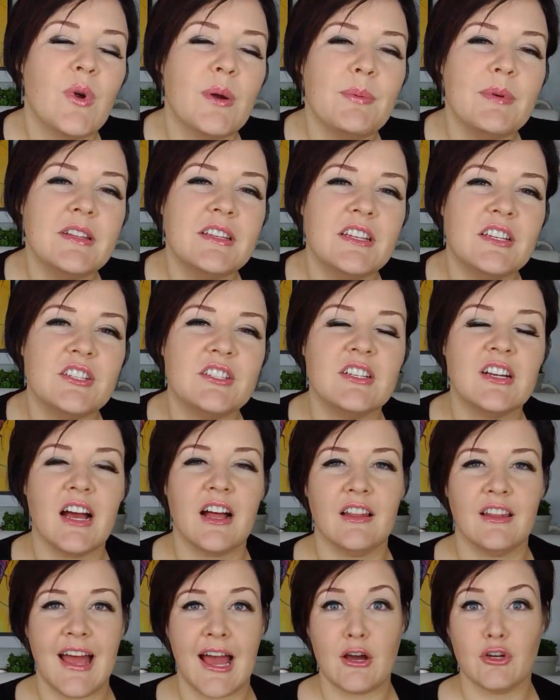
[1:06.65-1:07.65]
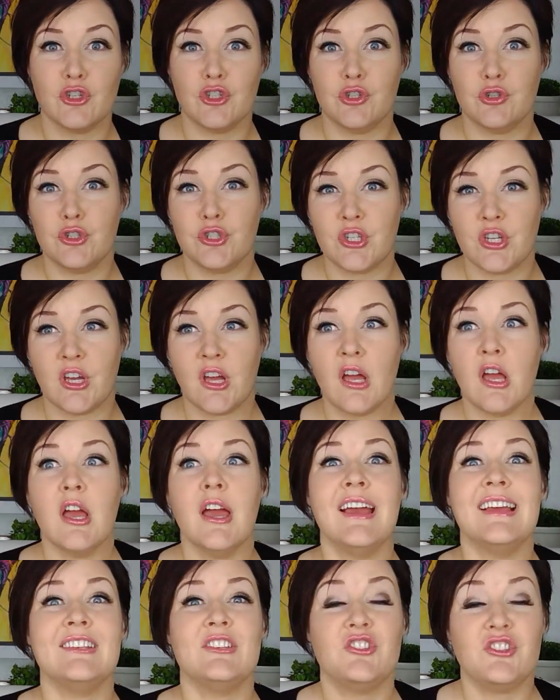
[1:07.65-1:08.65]
repetition allows you to
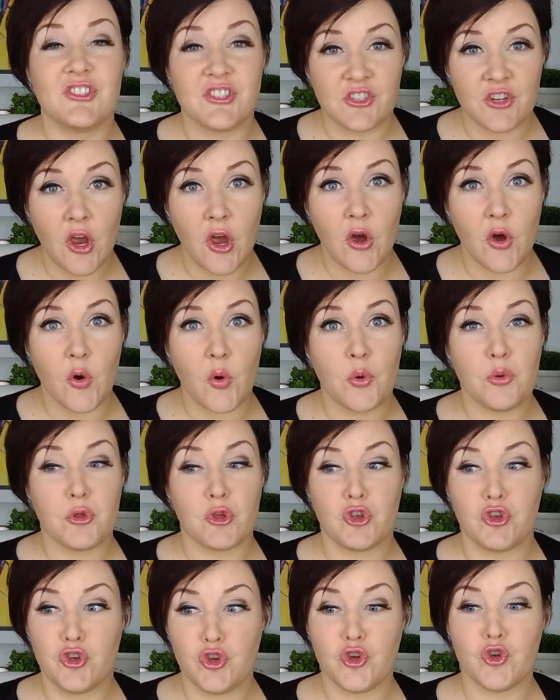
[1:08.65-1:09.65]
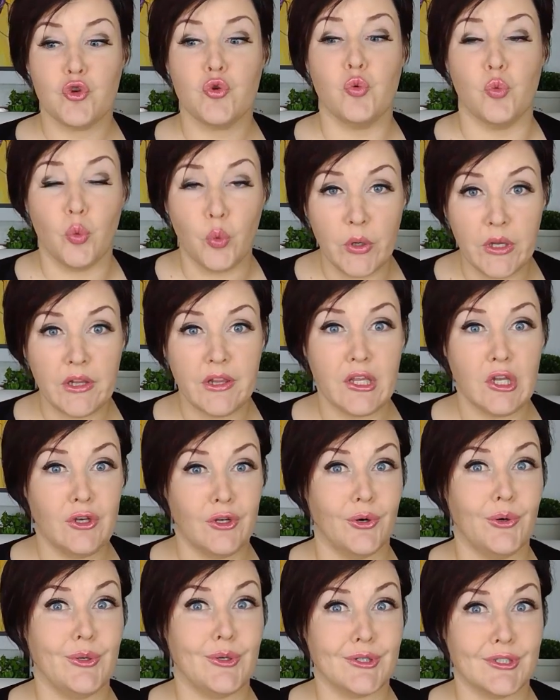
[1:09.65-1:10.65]
show that you
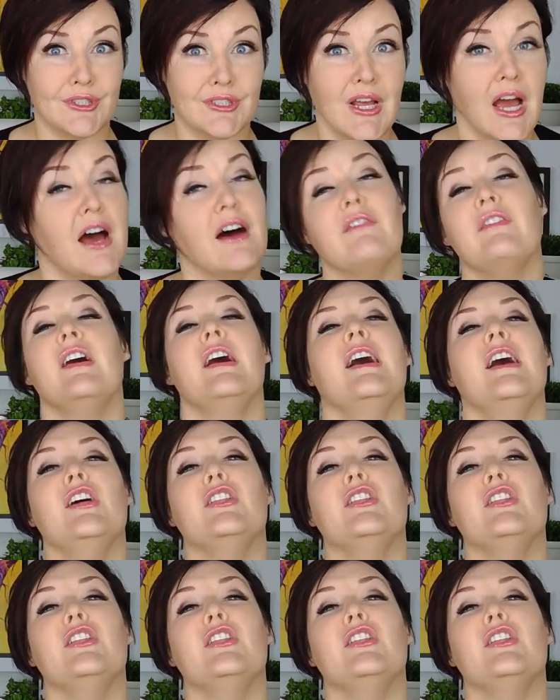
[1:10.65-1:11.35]
really know your stuff,